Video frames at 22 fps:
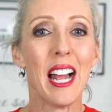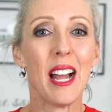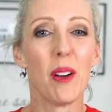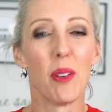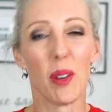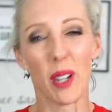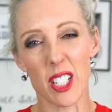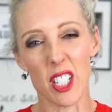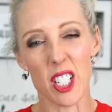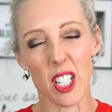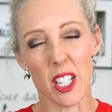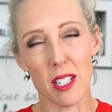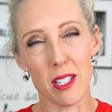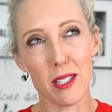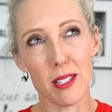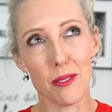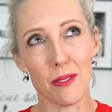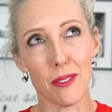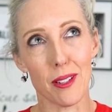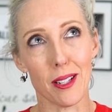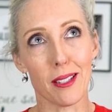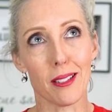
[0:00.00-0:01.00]
Well, actually, it
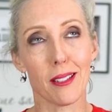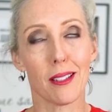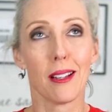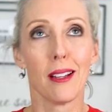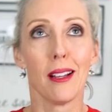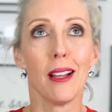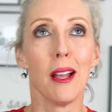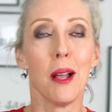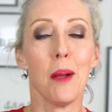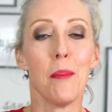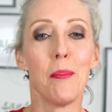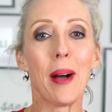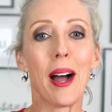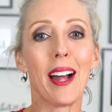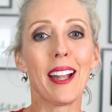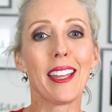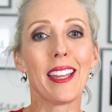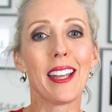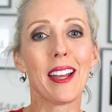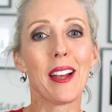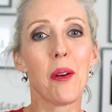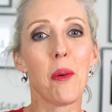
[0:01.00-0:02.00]
is fun.
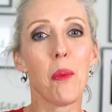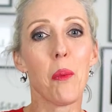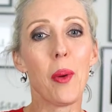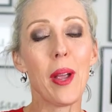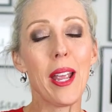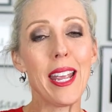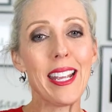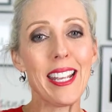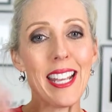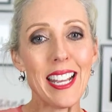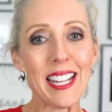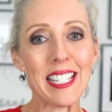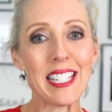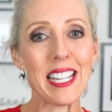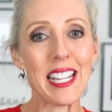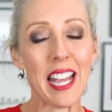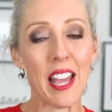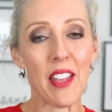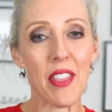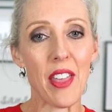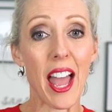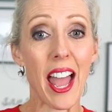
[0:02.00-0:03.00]
But we get
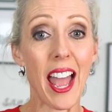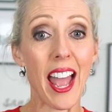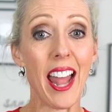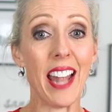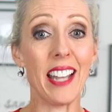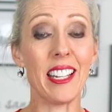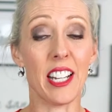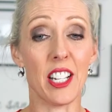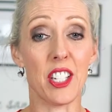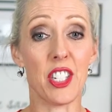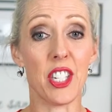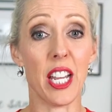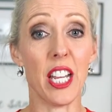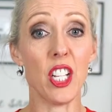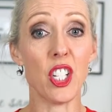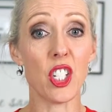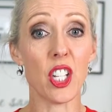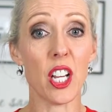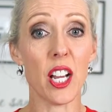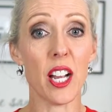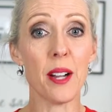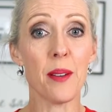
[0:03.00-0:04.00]
together and a
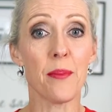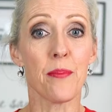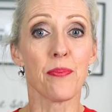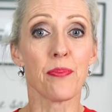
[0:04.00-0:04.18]
teacher